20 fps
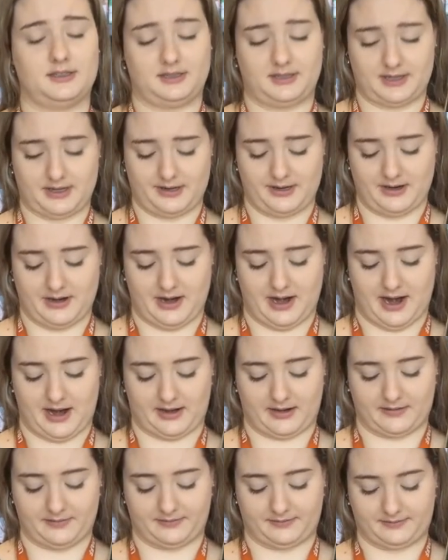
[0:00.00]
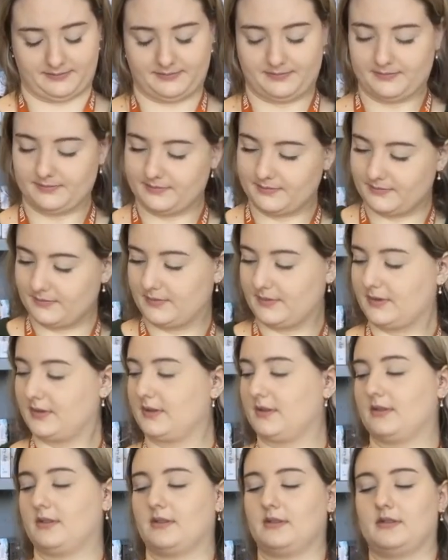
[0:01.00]
down your neck.
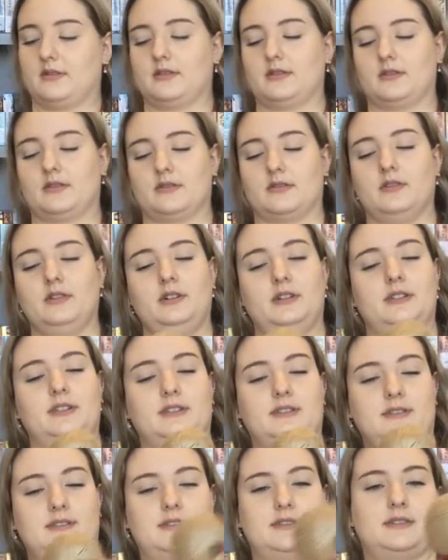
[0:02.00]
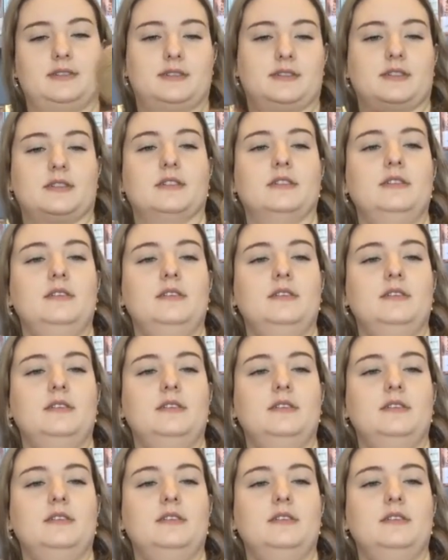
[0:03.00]
Alright, so